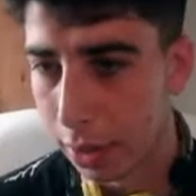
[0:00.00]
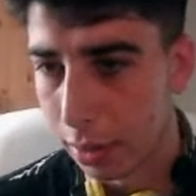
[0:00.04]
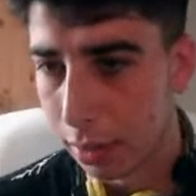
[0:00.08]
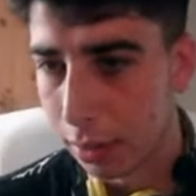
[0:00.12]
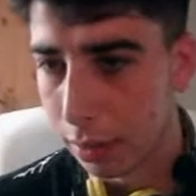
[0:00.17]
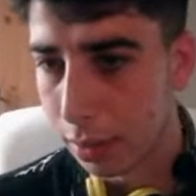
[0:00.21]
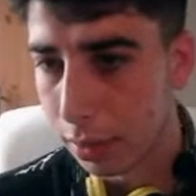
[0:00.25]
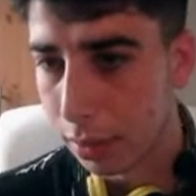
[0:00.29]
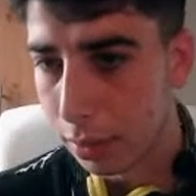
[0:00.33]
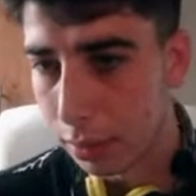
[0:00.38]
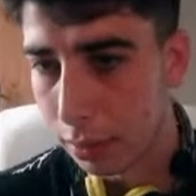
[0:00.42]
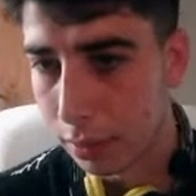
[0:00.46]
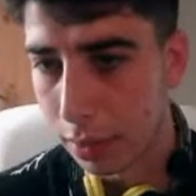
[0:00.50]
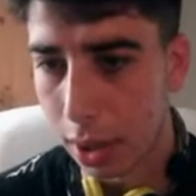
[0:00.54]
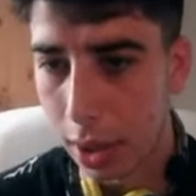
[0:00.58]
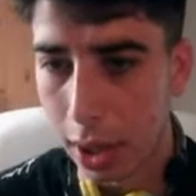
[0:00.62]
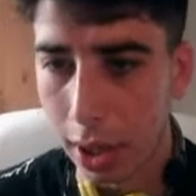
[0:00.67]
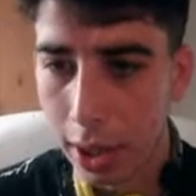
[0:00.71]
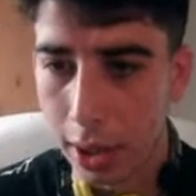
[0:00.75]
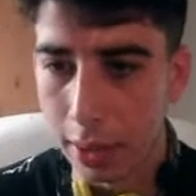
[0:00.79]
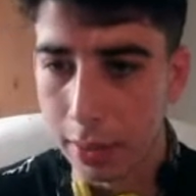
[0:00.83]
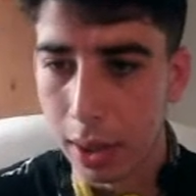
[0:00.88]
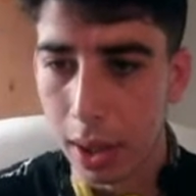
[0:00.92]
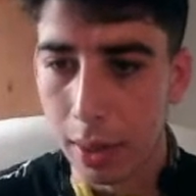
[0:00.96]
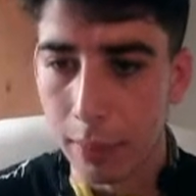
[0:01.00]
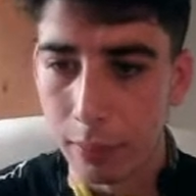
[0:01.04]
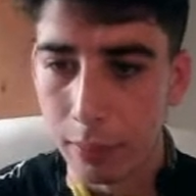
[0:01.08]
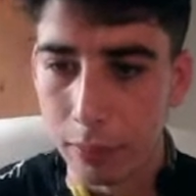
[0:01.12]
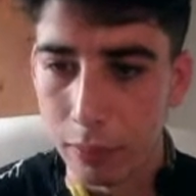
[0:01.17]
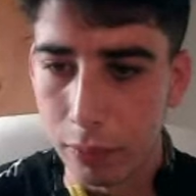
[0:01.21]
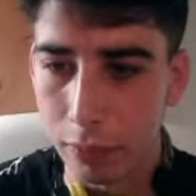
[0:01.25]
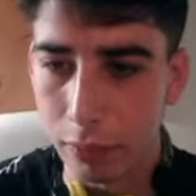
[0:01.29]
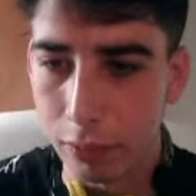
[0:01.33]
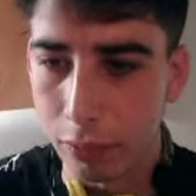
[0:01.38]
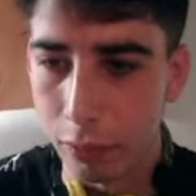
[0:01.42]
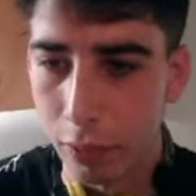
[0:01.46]
And
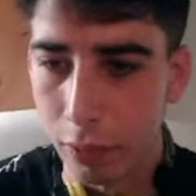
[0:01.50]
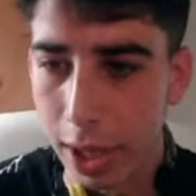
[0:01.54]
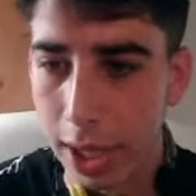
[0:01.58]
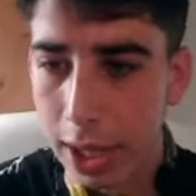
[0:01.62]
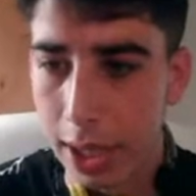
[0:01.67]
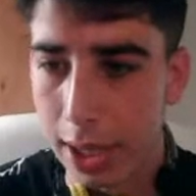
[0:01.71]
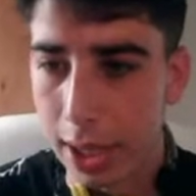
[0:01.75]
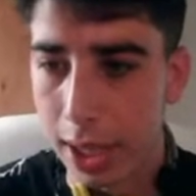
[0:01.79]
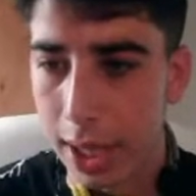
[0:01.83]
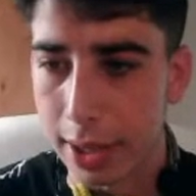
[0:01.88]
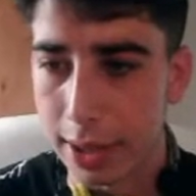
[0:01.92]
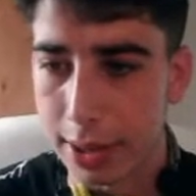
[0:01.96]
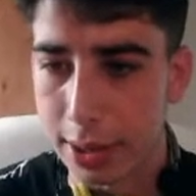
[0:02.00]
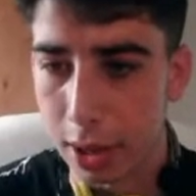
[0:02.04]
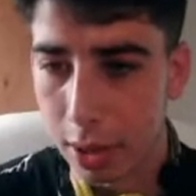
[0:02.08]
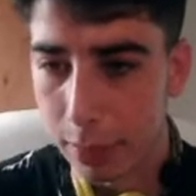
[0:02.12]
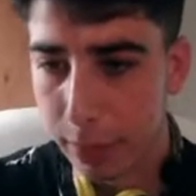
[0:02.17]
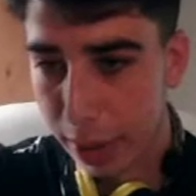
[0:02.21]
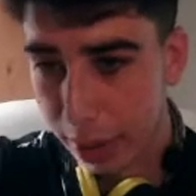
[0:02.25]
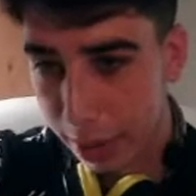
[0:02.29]
I'm really glad to see her